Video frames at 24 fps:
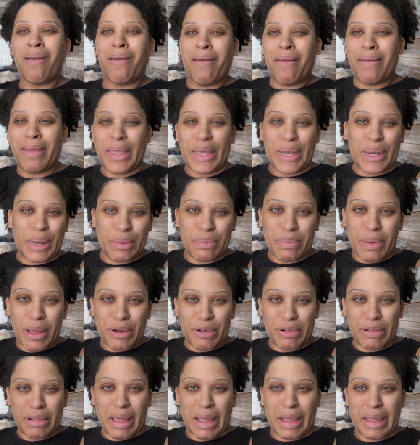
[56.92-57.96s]
you know,
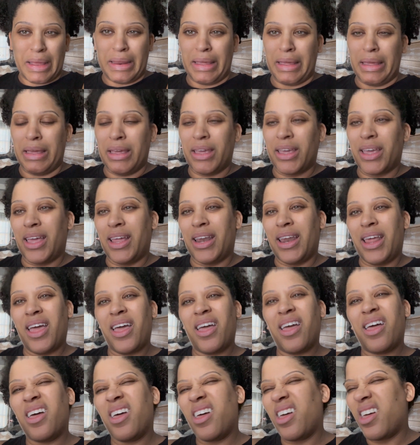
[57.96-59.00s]
better lighting, and
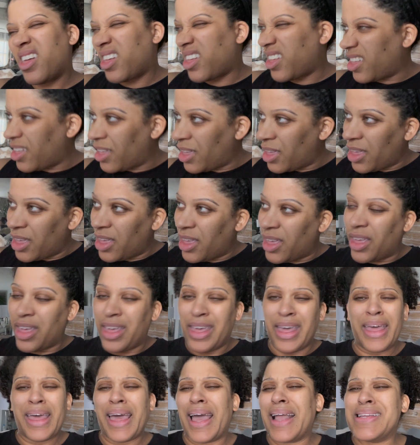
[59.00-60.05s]

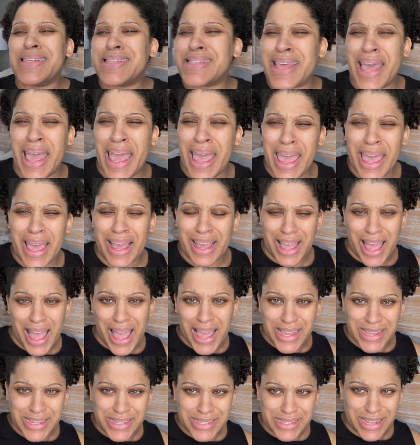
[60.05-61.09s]
I just can't,
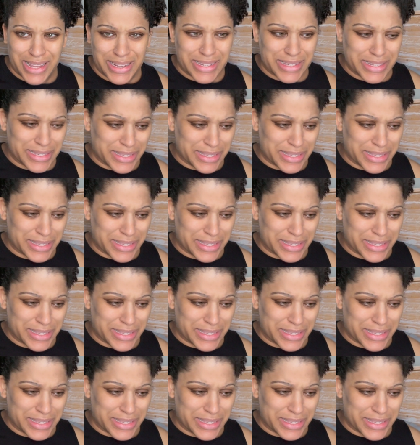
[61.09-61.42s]
guys. I just